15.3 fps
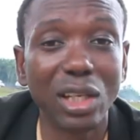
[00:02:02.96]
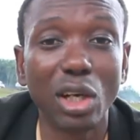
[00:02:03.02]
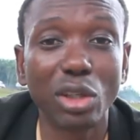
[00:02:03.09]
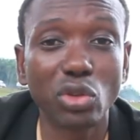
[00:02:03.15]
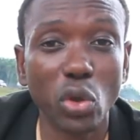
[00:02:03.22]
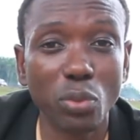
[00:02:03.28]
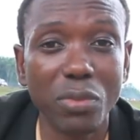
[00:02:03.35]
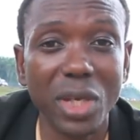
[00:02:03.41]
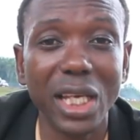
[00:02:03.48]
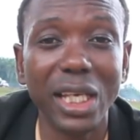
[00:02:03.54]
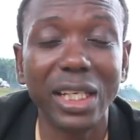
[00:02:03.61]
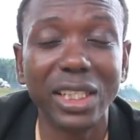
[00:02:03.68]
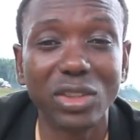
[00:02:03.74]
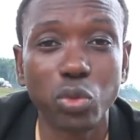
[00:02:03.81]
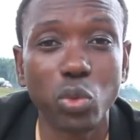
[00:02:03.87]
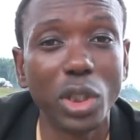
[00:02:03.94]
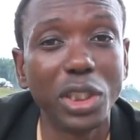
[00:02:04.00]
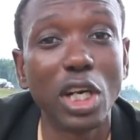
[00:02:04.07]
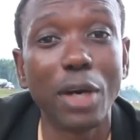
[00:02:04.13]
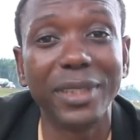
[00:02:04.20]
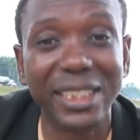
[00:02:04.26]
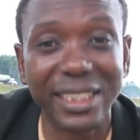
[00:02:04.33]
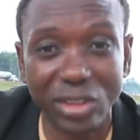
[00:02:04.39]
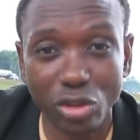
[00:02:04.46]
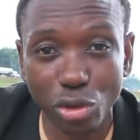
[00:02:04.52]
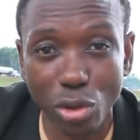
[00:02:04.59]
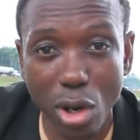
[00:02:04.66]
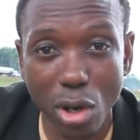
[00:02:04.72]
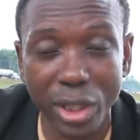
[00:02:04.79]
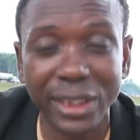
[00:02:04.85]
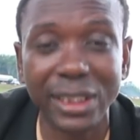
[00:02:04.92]
The Lord told me it will not be
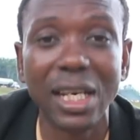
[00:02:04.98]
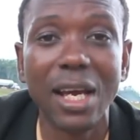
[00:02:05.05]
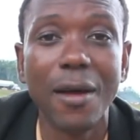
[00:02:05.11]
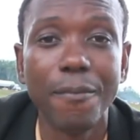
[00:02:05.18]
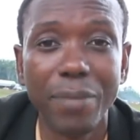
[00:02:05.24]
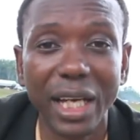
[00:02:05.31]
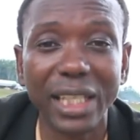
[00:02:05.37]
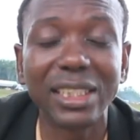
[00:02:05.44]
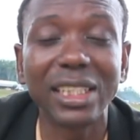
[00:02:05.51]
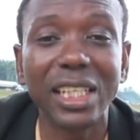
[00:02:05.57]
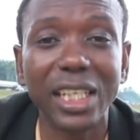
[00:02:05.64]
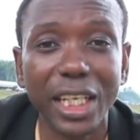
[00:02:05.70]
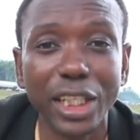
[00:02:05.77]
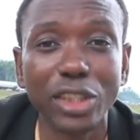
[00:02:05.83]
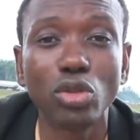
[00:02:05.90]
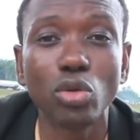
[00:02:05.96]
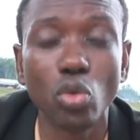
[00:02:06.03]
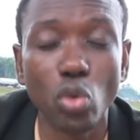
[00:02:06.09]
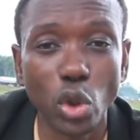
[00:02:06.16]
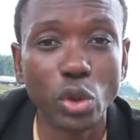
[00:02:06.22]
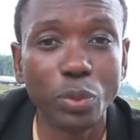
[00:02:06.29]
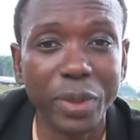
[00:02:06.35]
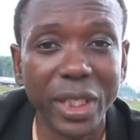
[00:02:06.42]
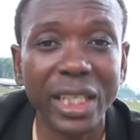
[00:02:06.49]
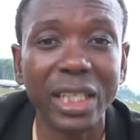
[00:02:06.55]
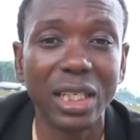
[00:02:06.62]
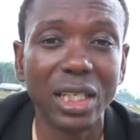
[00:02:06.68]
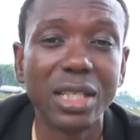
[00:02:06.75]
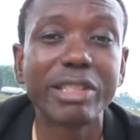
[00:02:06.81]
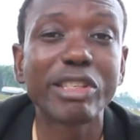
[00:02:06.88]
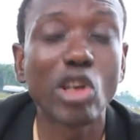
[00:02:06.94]
destroyed, but it would be
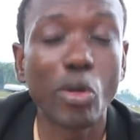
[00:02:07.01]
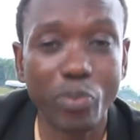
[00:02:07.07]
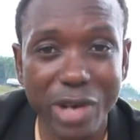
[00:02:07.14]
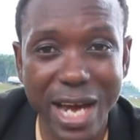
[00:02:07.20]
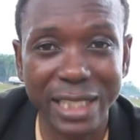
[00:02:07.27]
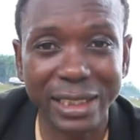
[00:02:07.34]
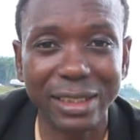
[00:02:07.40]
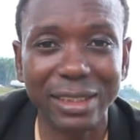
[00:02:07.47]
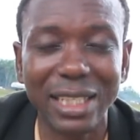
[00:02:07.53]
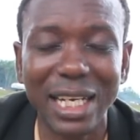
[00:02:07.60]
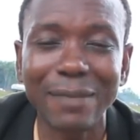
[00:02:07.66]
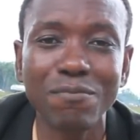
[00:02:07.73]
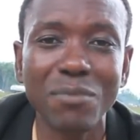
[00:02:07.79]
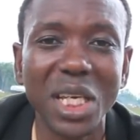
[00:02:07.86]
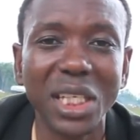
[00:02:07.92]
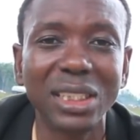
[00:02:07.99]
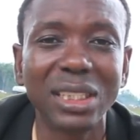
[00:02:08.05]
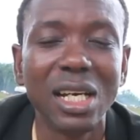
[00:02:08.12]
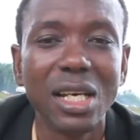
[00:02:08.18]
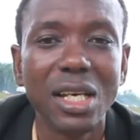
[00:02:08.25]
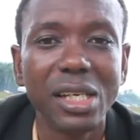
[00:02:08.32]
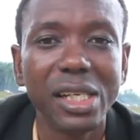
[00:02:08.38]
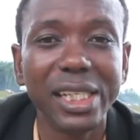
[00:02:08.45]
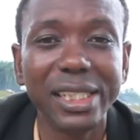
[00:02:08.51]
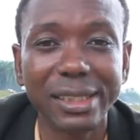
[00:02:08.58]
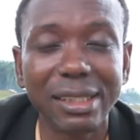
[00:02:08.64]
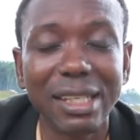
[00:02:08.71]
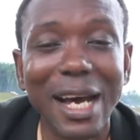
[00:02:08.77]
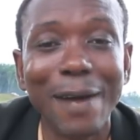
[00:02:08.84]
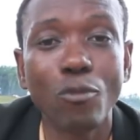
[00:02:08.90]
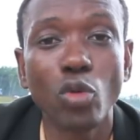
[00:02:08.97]
suppressed. That means
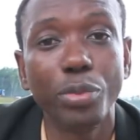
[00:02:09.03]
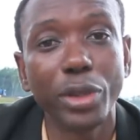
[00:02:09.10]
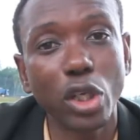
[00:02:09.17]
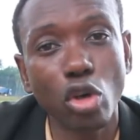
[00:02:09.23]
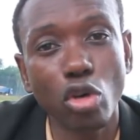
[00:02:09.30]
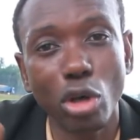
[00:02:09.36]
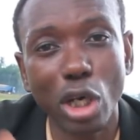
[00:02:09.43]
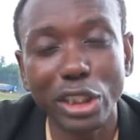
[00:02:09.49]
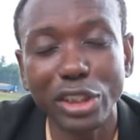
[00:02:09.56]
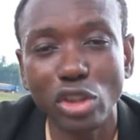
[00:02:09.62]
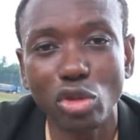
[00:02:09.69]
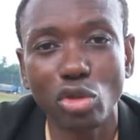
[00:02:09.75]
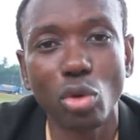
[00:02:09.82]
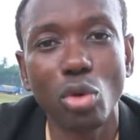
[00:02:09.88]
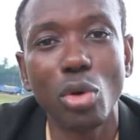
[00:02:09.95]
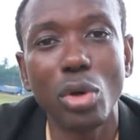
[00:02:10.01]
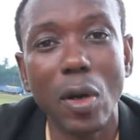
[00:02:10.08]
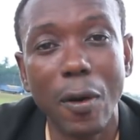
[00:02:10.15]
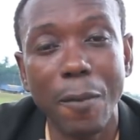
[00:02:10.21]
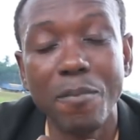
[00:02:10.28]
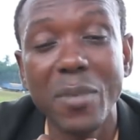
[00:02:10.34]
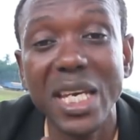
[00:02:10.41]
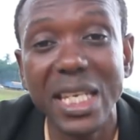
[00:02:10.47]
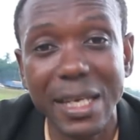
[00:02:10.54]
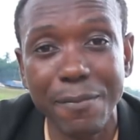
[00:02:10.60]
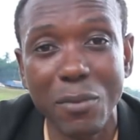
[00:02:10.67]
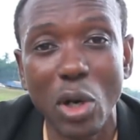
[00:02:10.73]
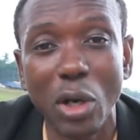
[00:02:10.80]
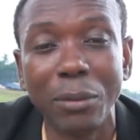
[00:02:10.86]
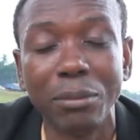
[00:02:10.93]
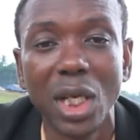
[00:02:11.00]
Islam will be crushed to a
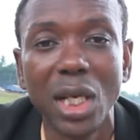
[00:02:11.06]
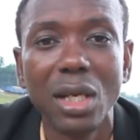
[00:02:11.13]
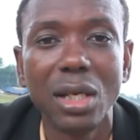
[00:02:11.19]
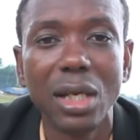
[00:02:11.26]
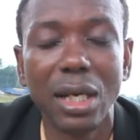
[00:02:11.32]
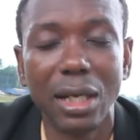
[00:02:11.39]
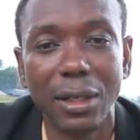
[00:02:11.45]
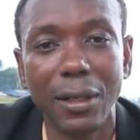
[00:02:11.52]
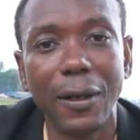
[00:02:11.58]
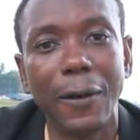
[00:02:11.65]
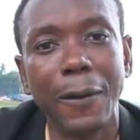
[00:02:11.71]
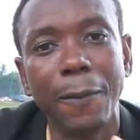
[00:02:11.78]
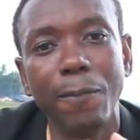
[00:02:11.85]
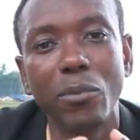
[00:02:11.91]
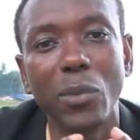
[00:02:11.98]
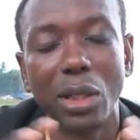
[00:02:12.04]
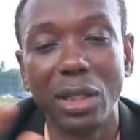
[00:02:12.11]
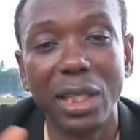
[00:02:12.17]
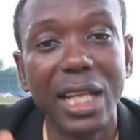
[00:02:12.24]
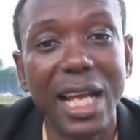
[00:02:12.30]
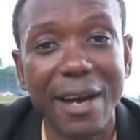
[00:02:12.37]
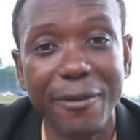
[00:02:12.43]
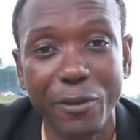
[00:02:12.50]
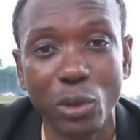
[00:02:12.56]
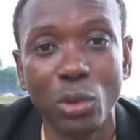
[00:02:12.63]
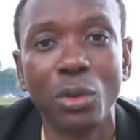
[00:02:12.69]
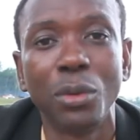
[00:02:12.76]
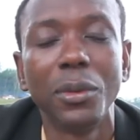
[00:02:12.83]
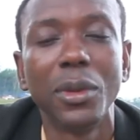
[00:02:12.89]
minimum level,